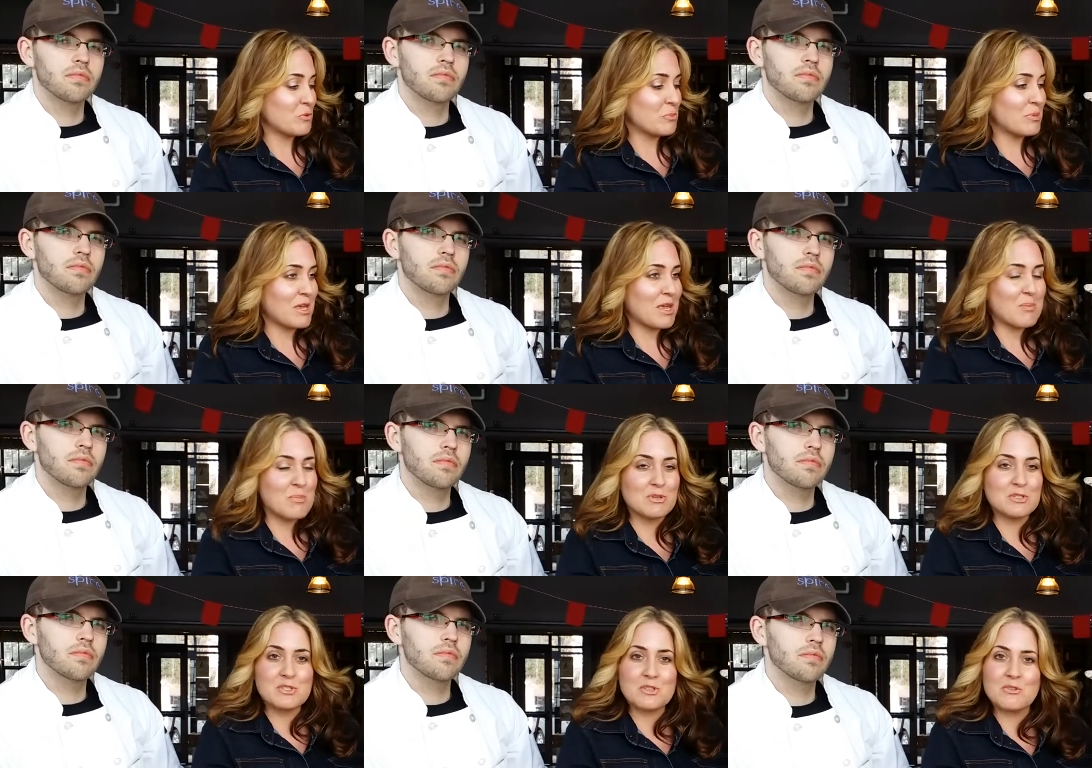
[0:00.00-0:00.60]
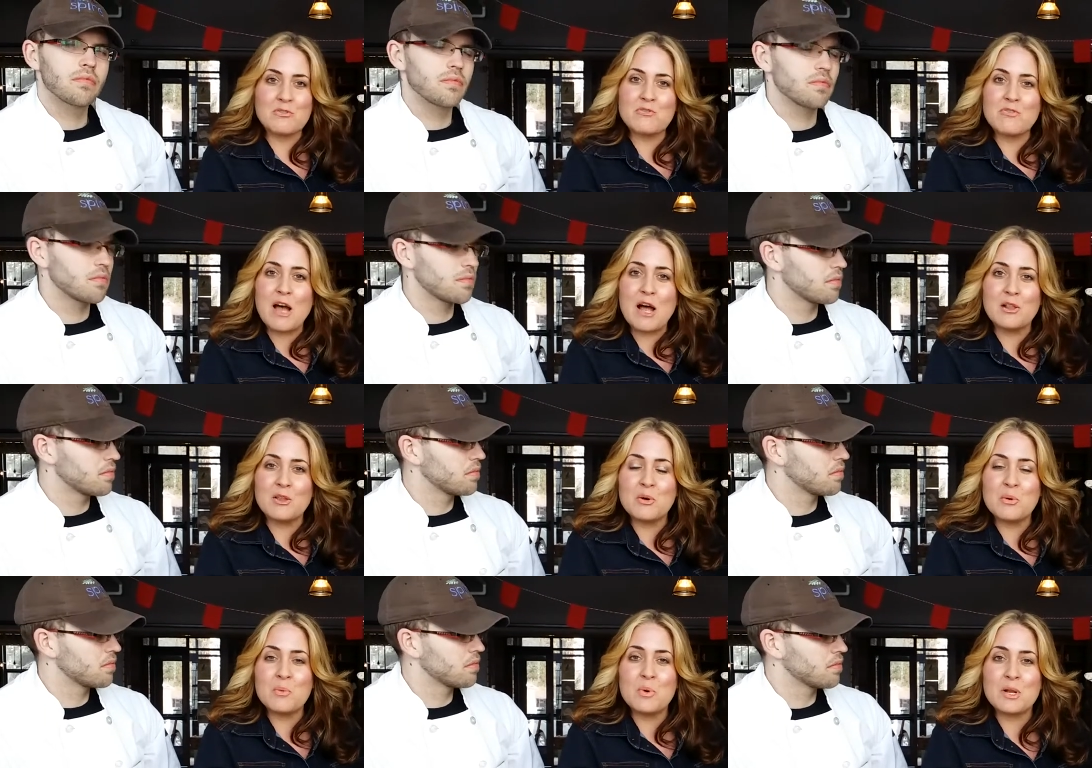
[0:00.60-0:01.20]
Speaker 1: be able to
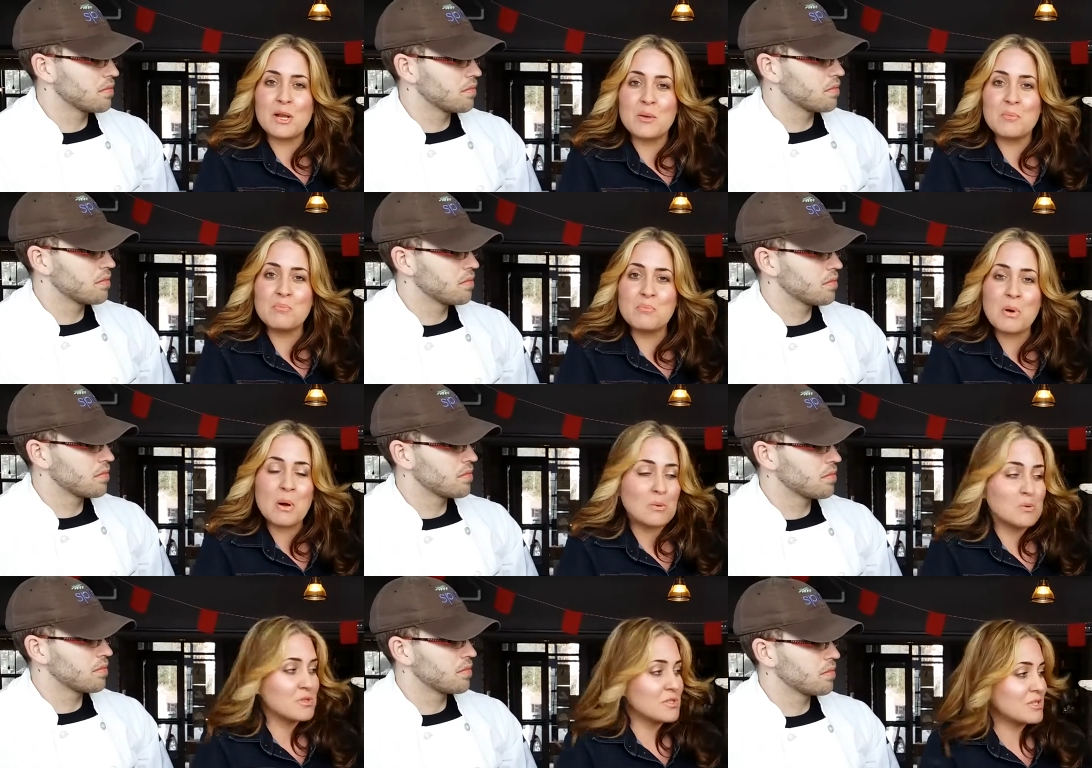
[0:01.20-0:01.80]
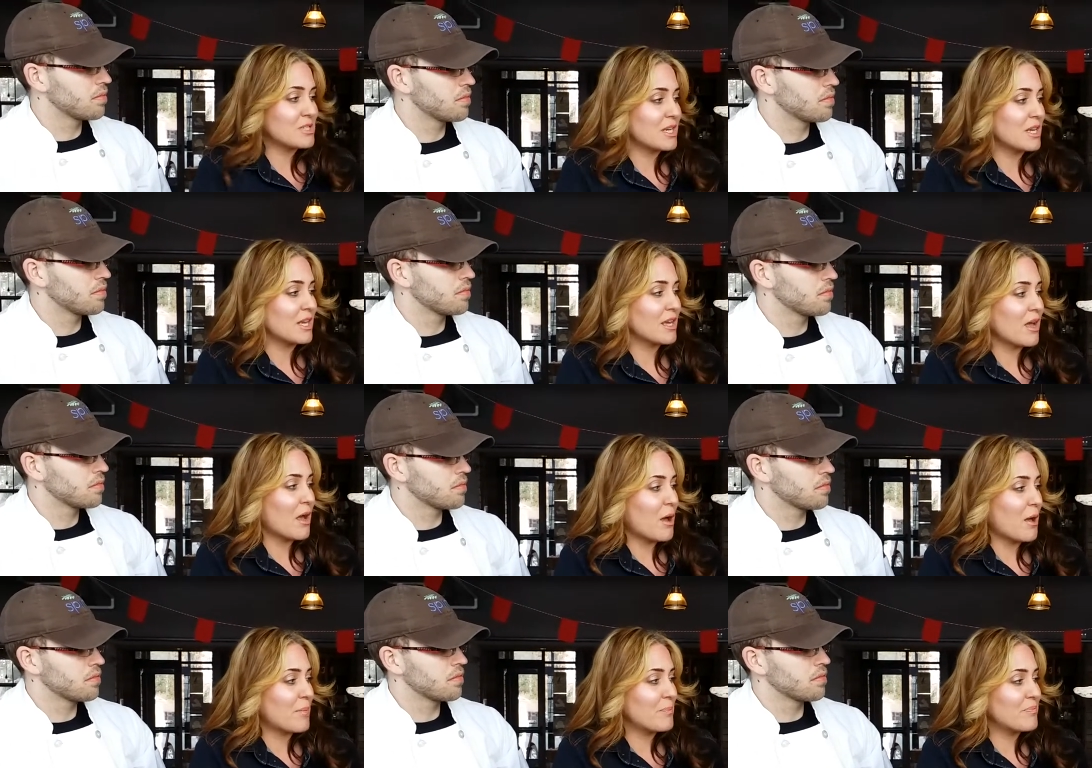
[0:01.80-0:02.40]
follow what I'm
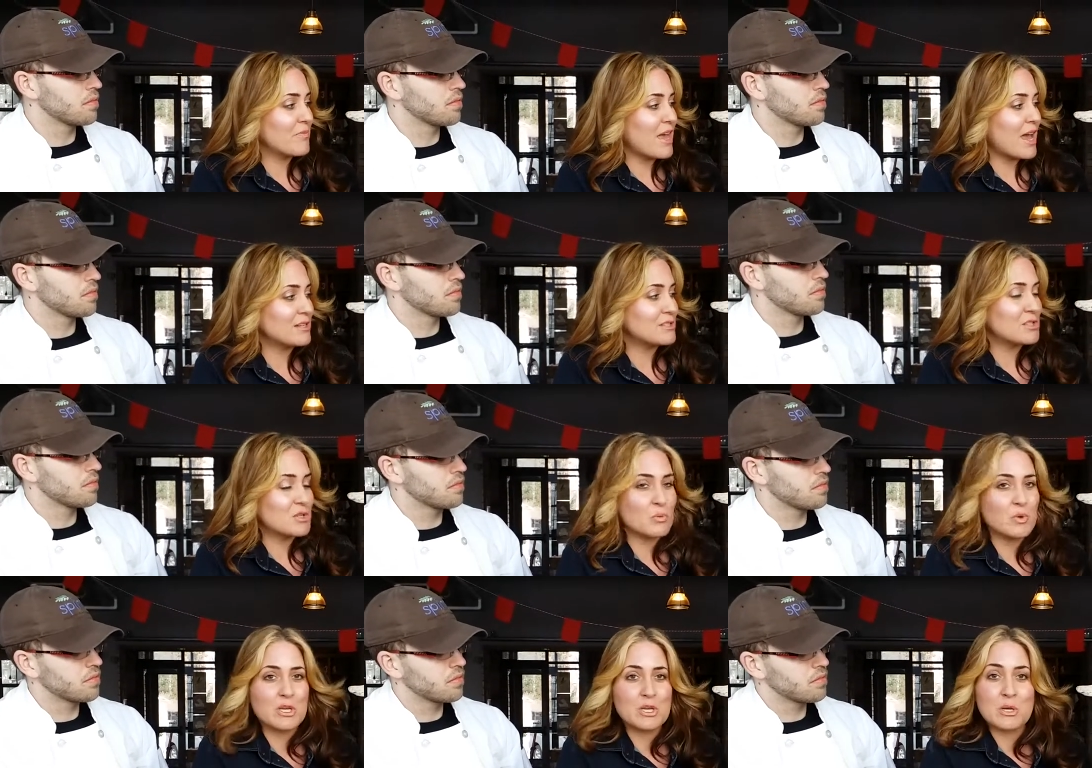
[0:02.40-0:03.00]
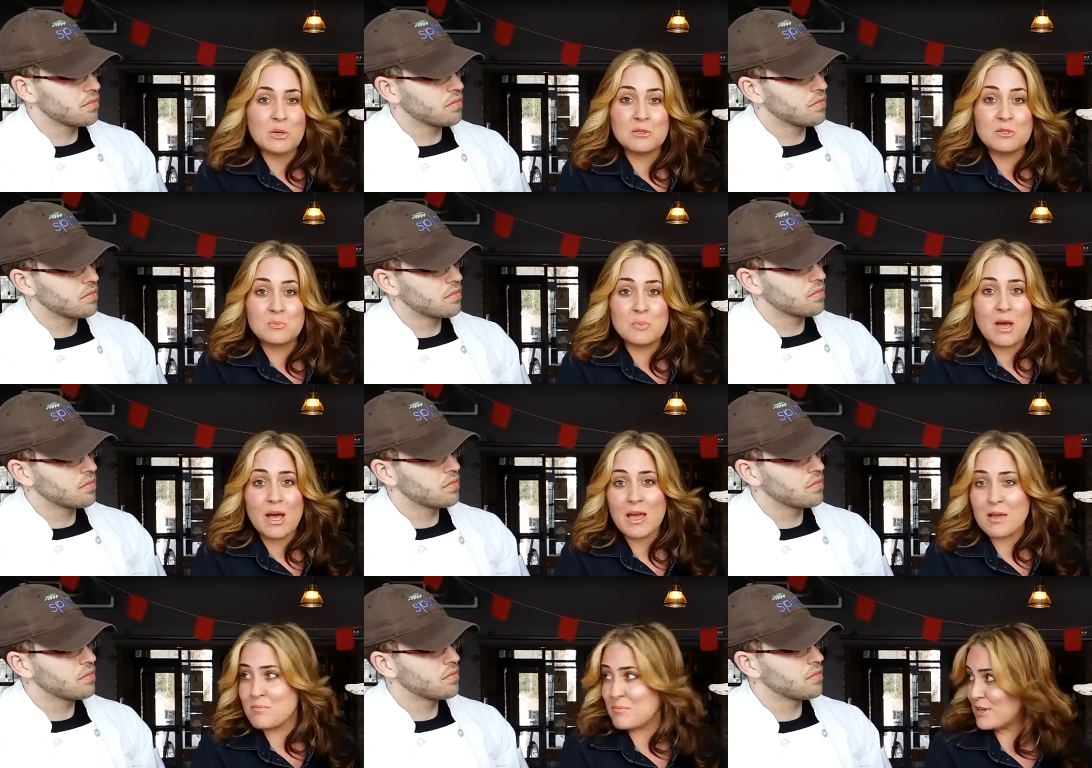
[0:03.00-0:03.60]
posting um, as the week goes
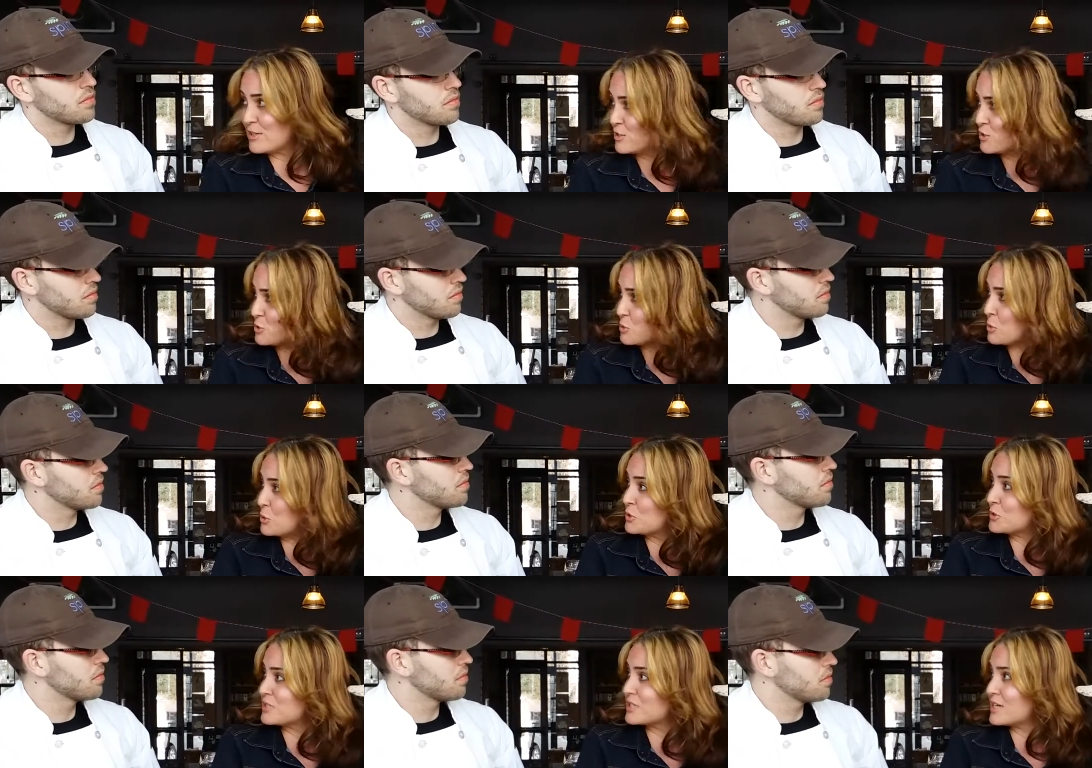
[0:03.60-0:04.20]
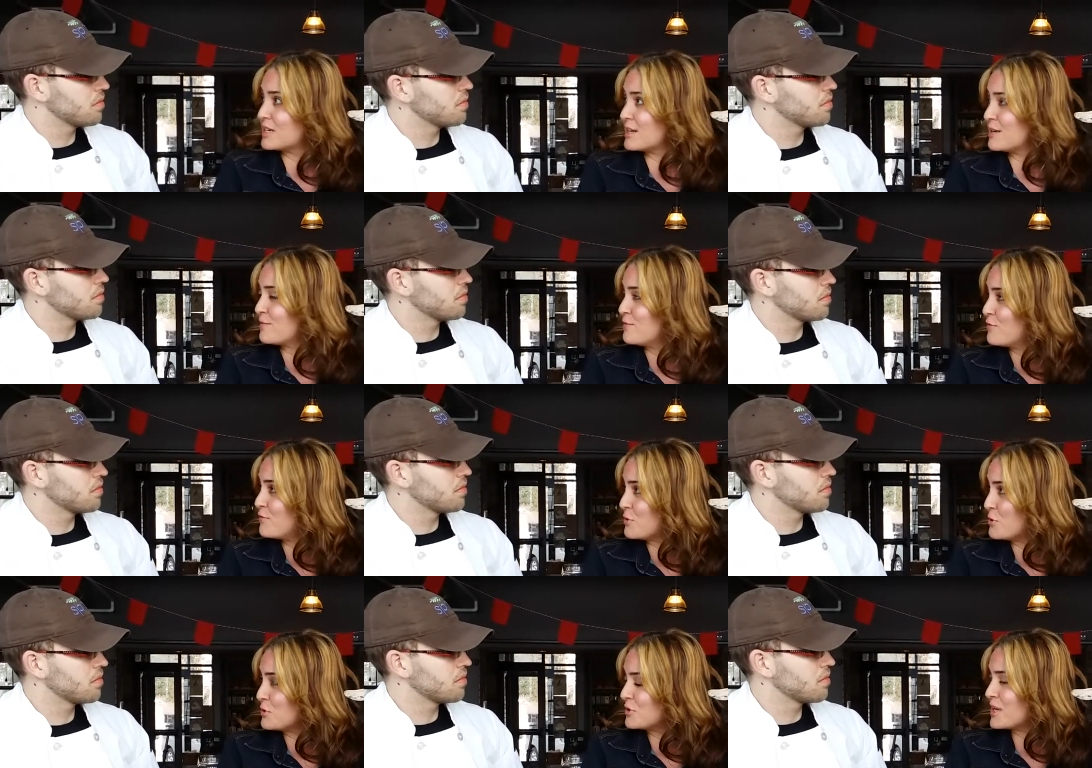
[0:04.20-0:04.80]
by. My store is
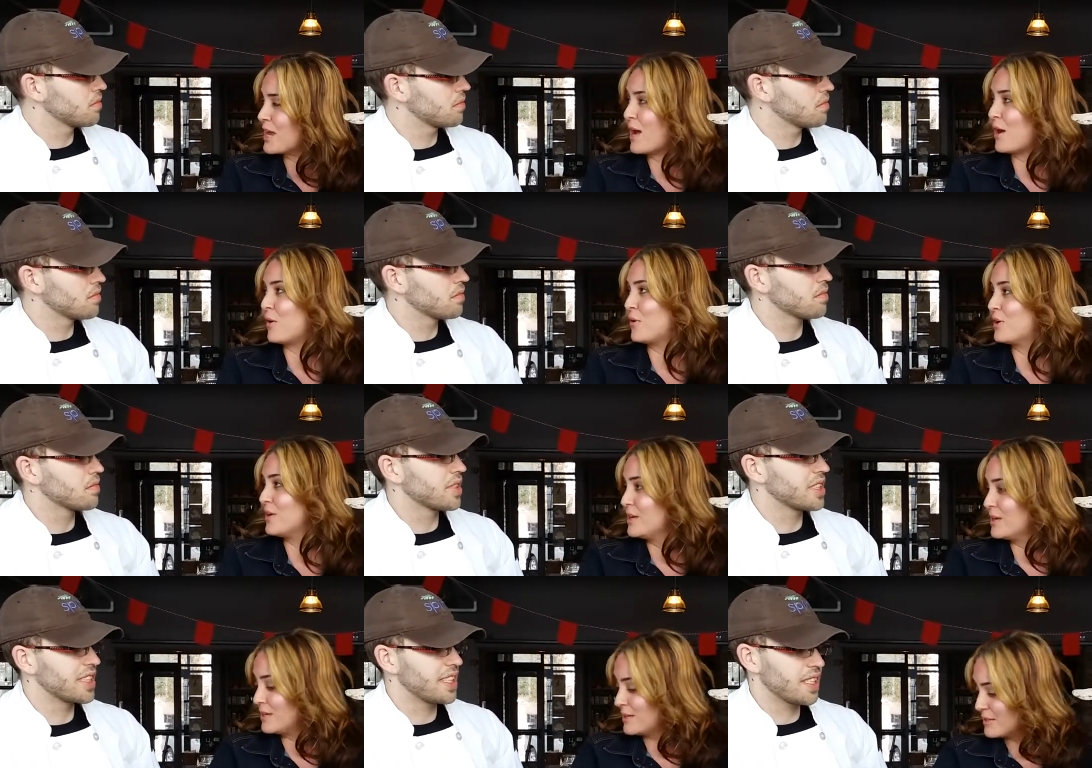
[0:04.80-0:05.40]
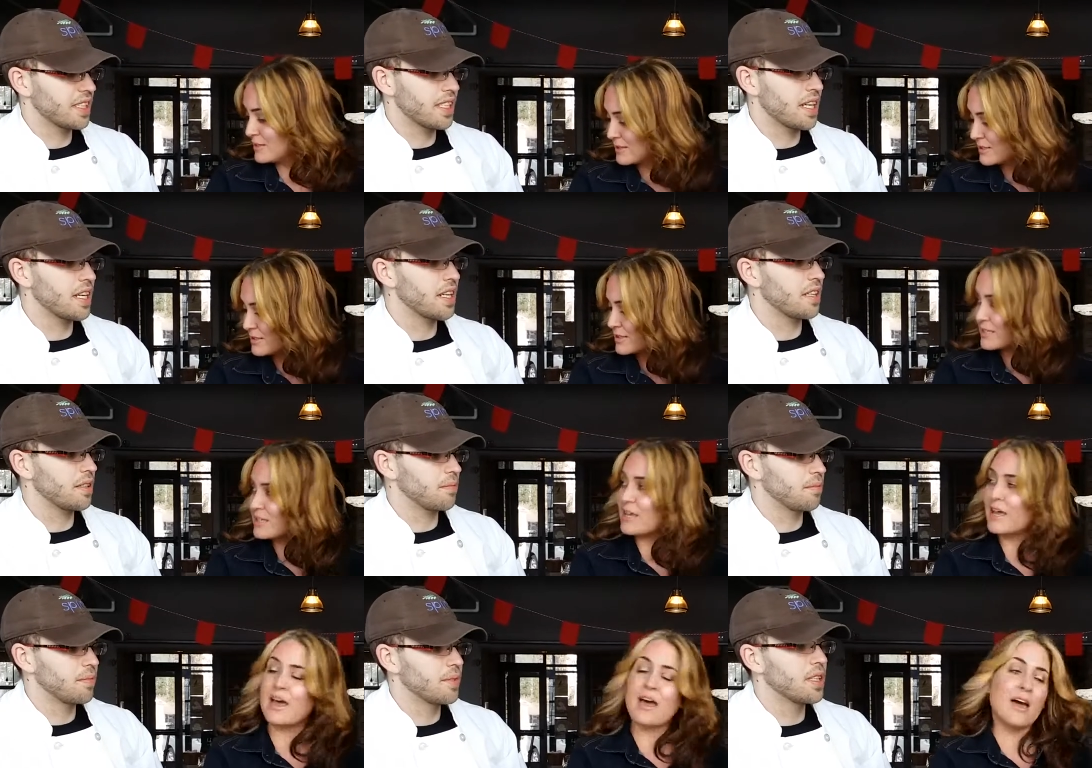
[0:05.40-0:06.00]
getting full now. It's
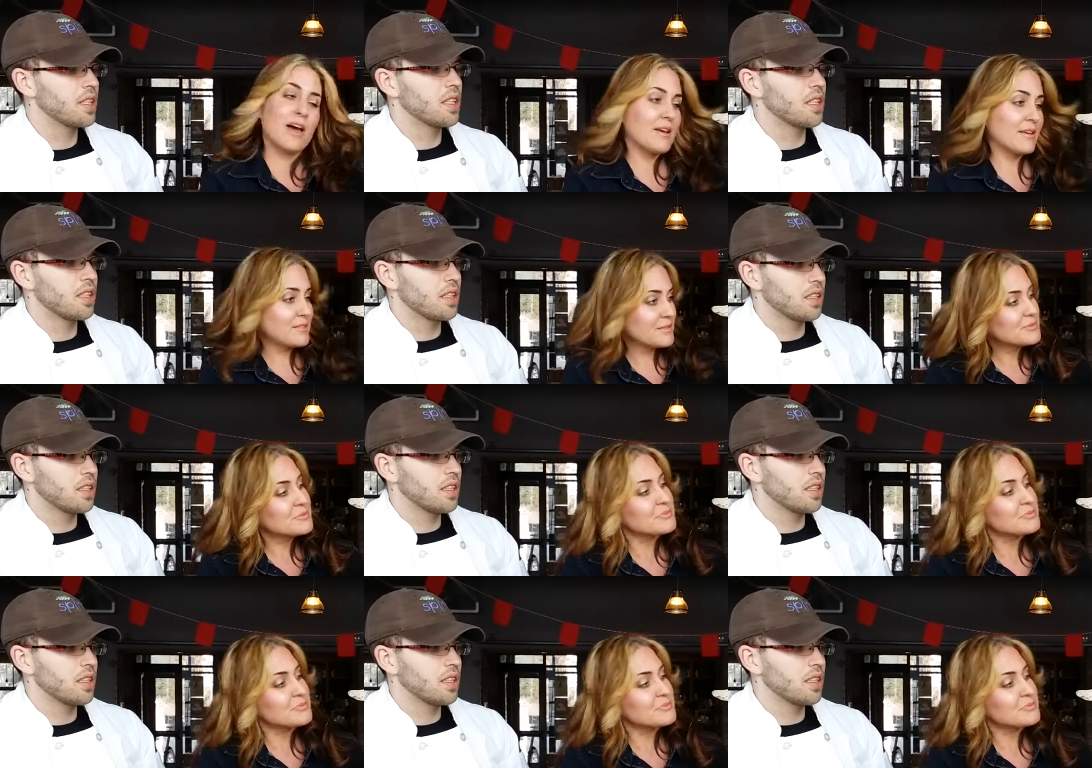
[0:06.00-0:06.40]
exciting. Yeah.